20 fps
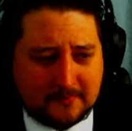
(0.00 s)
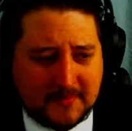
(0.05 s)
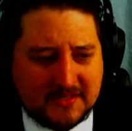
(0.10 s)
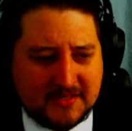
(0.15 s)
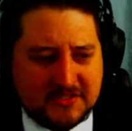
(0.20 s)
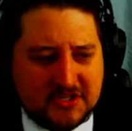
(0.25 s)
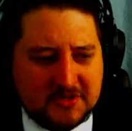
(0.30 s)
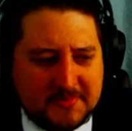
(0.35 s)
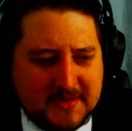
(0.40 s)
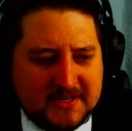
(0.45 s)

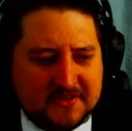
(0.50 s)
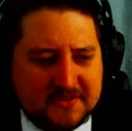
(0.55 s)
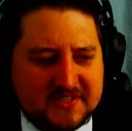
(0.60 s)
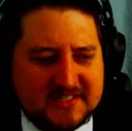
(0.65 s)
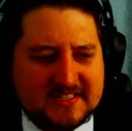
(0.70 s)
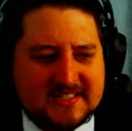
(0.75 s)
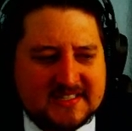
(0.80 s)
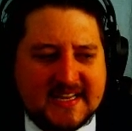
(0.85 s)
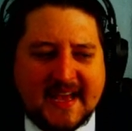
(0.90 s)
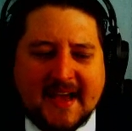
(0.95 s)
should be
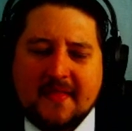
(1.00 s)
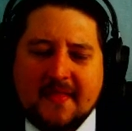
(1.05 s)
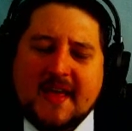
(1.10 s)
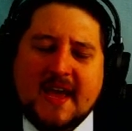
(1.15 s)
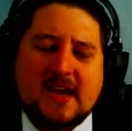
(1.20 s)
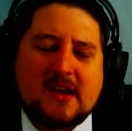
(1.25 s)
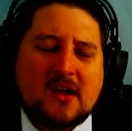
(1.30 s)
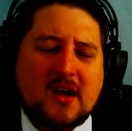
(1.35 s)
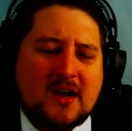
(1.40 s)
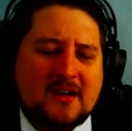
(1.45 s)
interesting to see how
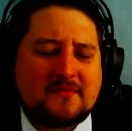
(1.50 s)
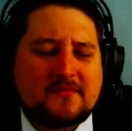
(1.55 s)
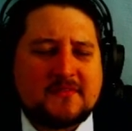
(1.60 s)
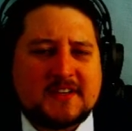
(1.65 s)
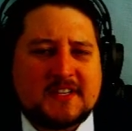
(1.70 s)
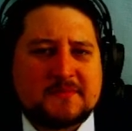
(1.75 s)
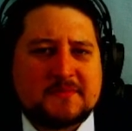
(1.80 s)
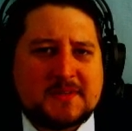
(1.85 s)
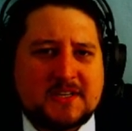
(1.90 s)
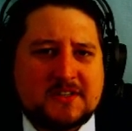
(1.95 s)
that
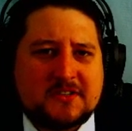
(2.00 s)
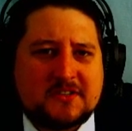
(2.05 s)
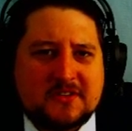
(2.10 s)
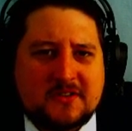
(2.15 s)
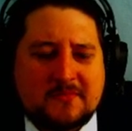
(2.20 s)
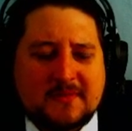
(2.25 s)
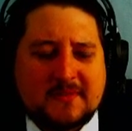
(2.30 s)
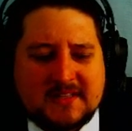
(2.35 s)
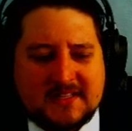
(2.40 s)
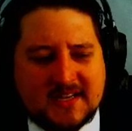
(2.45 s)
conflicts
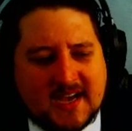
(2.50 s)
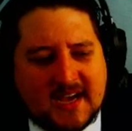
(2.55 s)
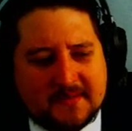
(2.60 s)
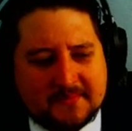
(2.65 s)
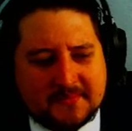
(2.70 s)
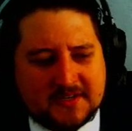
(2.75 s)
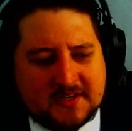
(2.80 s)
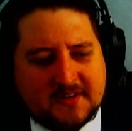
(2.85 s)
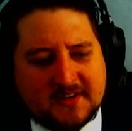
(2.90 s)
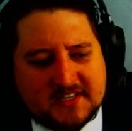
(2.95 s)
potentially with TI.
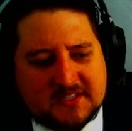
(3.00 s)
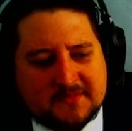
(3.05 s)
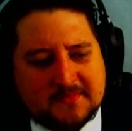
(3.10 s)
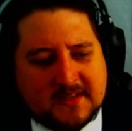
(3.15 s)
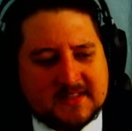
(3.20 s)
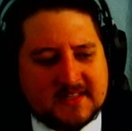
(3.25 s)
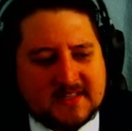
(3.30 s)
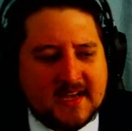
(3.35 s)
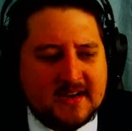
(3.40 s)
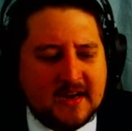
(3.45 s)
I'm curious
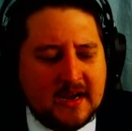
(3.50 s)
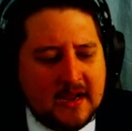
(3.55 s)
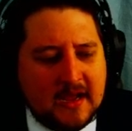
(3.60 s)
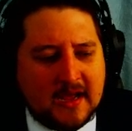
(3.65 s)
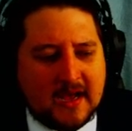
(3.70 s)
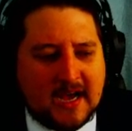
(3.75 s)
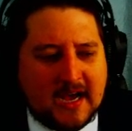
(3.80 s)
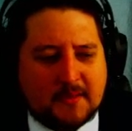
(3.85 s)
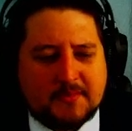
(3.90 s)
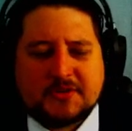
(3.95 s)
about that.
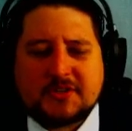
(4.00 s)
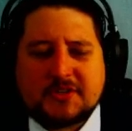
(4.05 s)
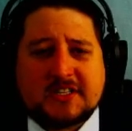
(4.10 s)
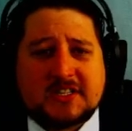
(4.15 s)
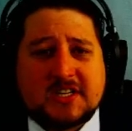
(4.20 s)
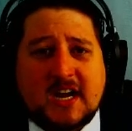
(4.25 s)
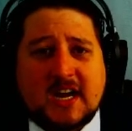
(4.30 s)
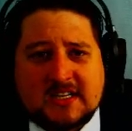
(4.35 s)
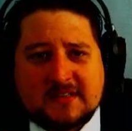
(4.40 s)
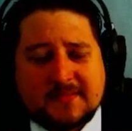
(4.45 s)
Uh, I'm sure
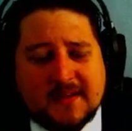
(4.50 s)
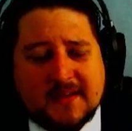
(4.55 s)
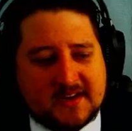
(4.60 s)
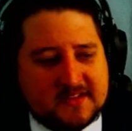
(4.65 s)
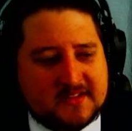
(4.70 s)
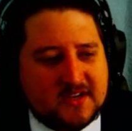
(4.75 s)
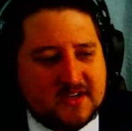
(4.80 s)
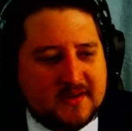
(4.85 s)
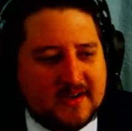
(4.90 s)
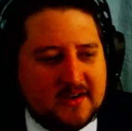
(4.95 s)
they talked about
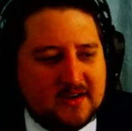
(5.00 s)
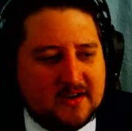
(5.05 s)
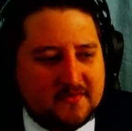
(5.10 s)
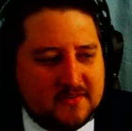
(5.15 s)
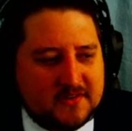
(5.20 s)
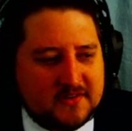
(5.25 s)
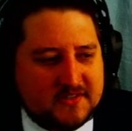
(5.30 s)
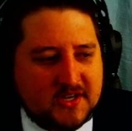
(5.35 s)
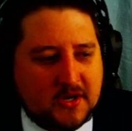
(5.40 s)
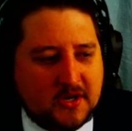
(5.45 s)
it though,
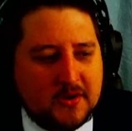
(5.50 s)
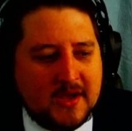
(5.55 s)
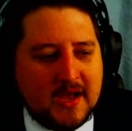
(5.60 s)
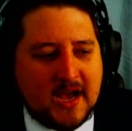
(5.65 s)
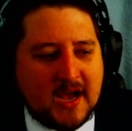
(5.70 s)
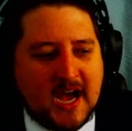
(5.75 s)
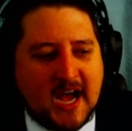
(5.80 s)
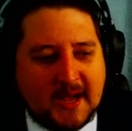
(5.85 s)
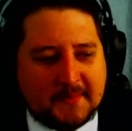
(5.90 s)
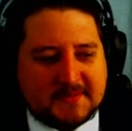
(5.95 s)
however. So,
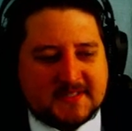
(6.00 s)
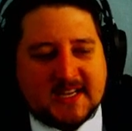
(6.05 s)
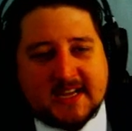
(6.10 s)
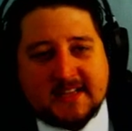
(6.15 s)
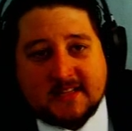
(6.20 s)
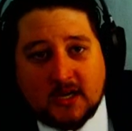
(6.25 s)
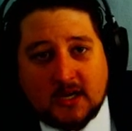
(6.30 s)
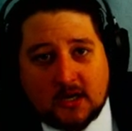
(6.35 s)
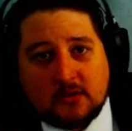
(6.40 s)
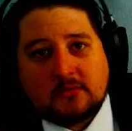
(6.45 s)

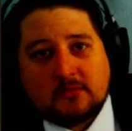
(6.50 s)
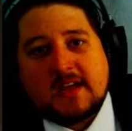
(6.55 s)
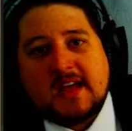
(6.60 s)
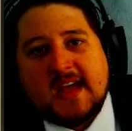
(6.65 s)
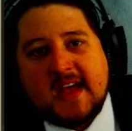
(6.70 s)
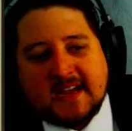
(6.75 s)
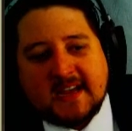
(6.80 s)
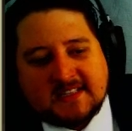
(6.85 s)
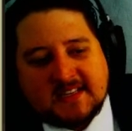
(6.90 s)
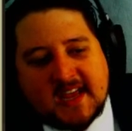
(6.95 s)
upside though,
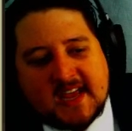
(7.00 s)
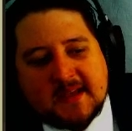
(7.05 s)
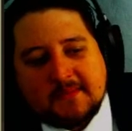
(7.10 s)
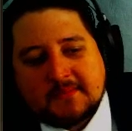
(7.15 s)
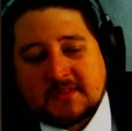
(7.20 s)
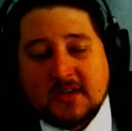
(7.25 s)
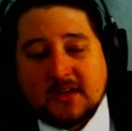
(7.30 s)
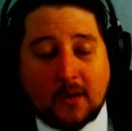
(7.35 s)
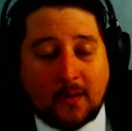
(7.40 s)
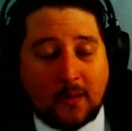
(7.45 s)
X
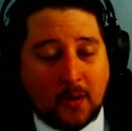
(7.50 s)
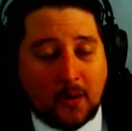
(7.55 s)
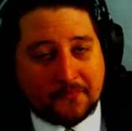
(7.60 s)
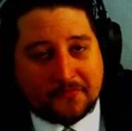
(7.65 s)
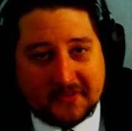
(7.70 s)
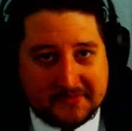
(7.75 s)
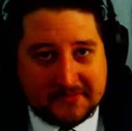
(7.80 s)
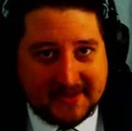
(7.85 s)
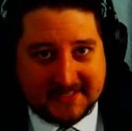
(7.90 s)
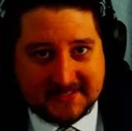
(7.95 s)
Games,
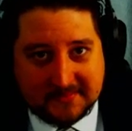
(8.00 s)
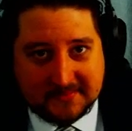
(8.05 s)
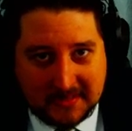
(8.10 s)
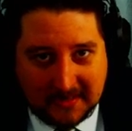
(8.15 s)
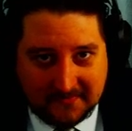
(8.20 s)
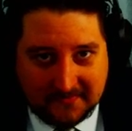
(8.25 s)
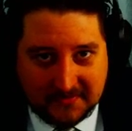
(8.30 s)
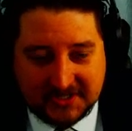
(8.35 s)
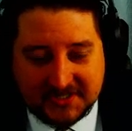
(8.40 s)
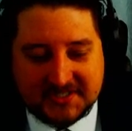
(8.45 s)
hopefully we get some
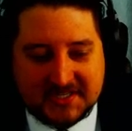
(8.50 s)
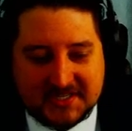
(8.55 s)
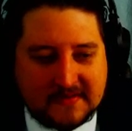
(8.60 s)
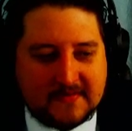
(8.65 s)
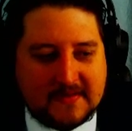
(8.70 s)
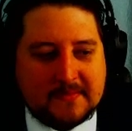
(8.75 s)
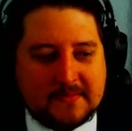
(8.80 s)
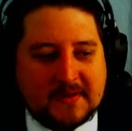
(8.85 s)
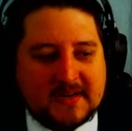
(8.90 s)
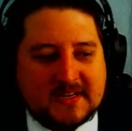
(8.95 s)
coverage on
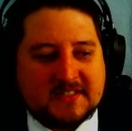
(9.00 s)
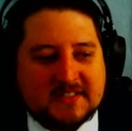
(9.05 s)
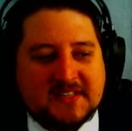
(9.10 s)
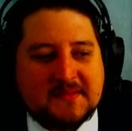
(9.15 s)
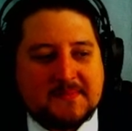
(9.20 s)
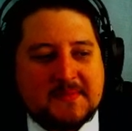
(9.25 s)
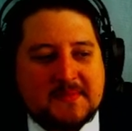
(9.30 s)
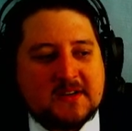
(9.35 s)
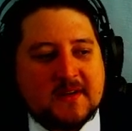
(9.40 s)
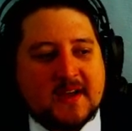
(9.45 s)
TV, but it's going
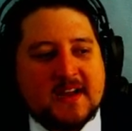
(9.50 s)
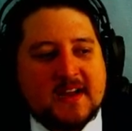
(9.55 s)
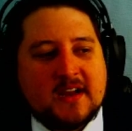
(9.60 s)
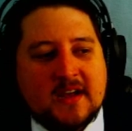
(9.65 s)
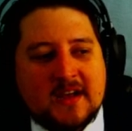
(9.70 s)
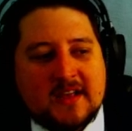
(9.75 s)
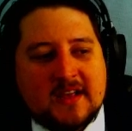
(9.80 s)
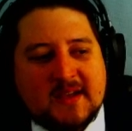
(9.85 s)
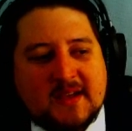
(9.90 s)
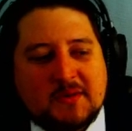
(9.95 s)
to be great
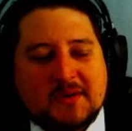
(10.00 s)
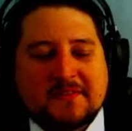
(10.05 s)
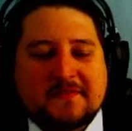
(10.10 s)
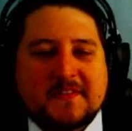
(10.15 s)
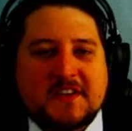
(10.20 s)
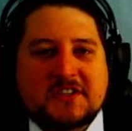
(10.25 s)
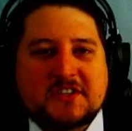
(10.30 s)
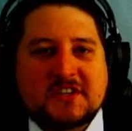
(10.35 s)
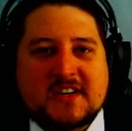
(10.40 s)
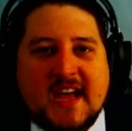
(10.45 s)
that we're
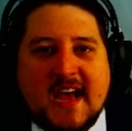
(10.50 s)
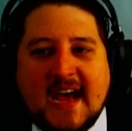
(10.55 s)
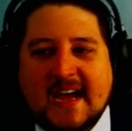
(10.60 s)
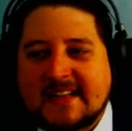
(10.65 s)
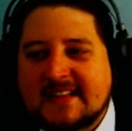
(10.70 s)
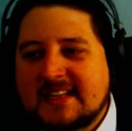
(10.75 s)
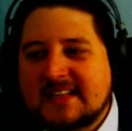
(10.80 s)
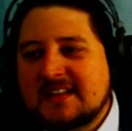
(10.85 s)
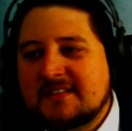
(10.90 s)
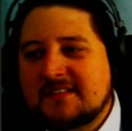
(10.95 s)
featured
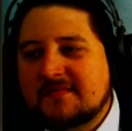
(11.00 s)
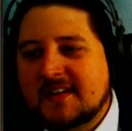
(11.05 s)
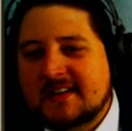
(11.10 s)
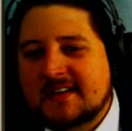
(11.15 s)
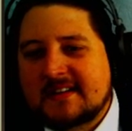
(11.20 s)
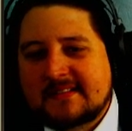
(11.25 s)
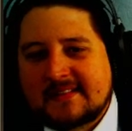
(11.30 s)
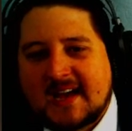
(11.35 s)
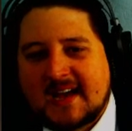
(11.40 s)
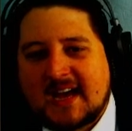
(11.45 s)
at the
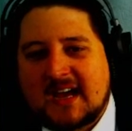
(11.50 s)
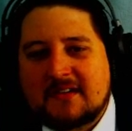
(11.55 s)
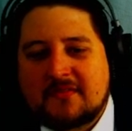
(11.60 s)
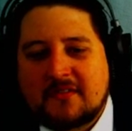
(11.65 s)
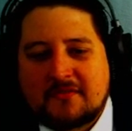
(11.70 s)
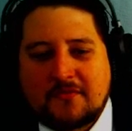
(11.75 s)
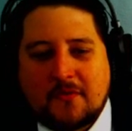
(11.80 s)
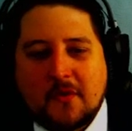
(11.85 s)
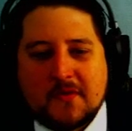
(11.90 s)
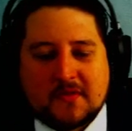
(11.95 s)
event live
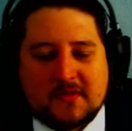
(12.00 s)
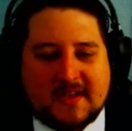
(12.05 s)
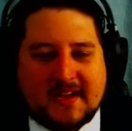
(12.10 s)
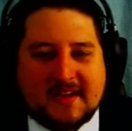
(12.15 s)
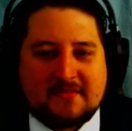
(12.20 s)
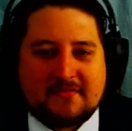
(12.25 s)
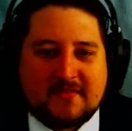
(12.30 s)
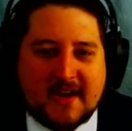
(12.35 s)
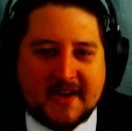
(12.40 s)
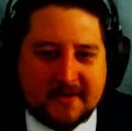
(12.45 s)
for the
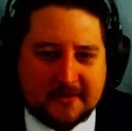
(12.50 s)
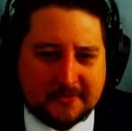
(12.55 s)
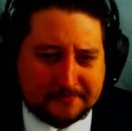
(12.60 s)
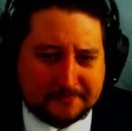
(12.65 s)
LAN final.